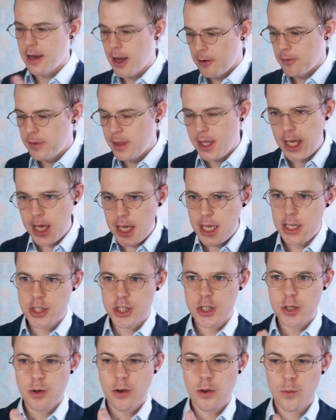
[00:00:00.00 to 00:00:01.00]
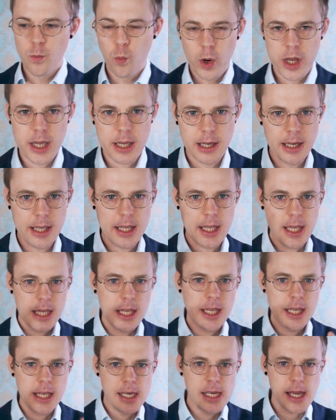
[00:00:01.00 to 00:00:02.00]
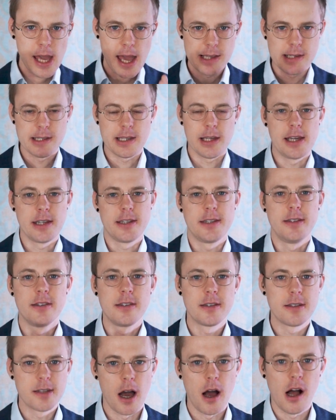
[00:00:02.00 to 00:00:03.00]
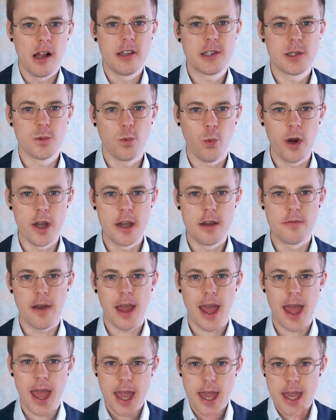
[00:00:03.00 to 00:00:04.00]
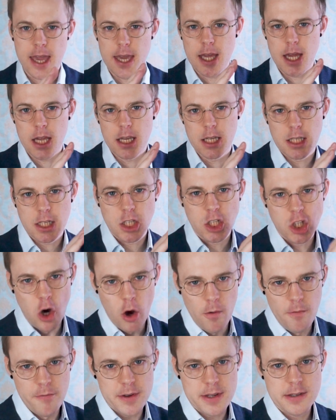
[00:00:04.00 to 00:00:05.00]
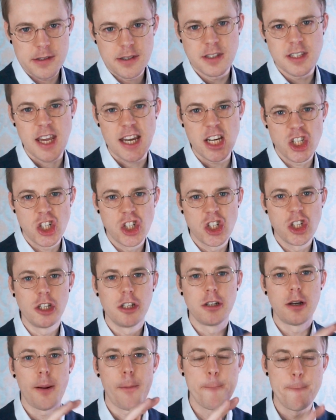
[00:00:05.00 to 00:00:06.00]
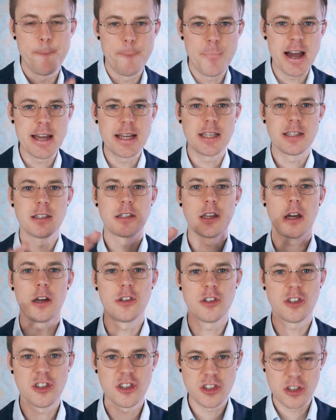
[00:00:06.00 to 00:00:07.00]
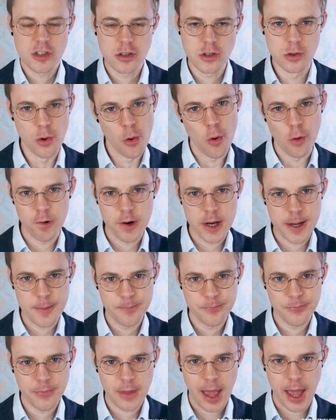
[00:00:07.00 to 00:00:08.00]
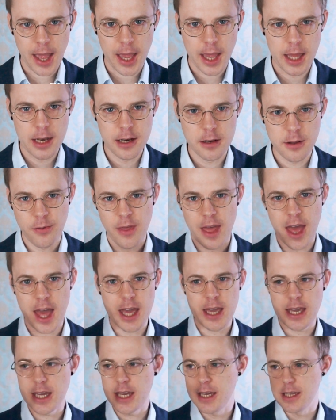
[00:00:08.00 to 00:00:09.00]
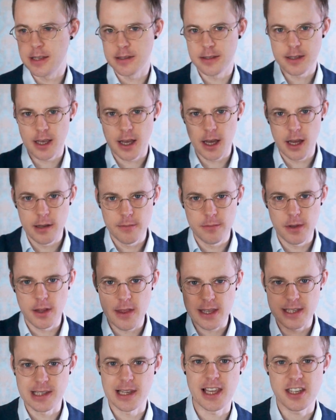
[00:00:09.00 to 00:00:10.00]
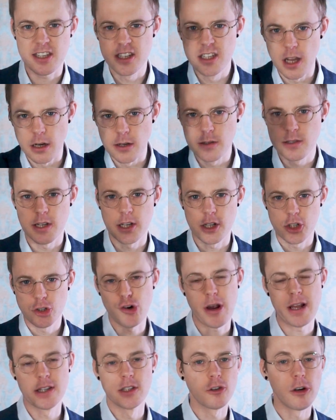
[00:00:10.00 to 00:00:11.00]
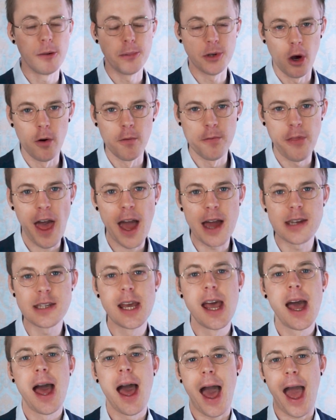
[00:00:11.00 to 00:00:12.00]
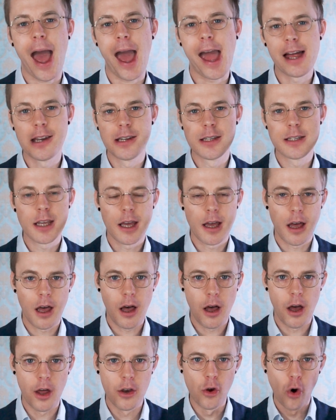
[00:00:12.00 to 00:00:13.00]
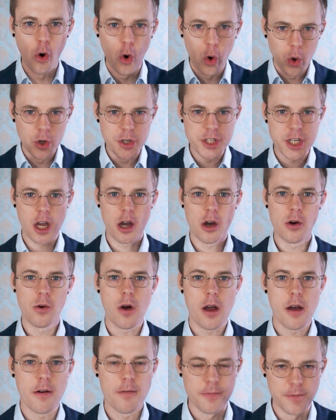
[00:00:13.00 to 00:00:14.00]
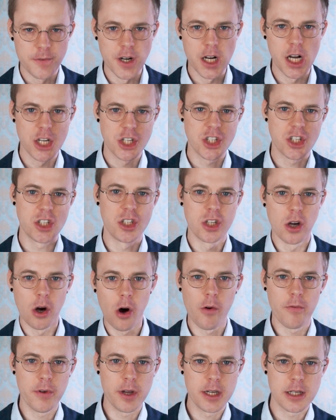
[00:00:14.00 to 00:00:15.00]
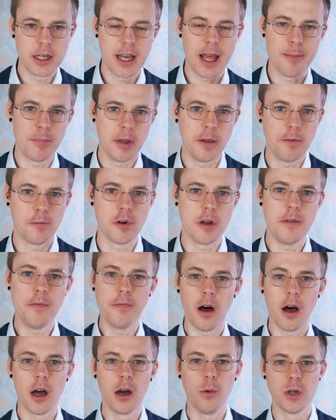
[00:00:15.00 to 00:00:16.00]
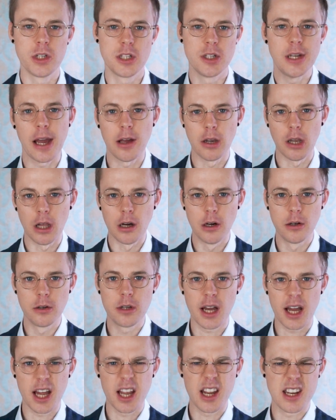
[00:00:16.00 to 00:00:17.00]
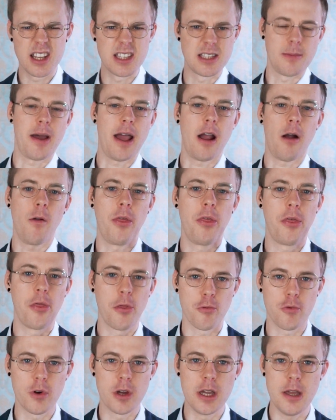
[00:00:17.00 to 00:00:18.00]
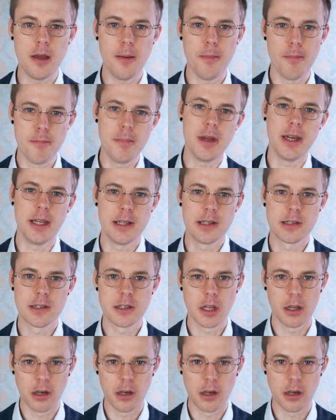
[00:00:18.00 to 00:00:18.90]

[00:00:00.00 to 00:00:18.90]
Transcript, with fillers: Now, each weekly EES lesson starts with a conversation-based story and there is uh, there's lesson notes and a transcript of that and an audio version of it, an MP3 file which you download and is about three minutes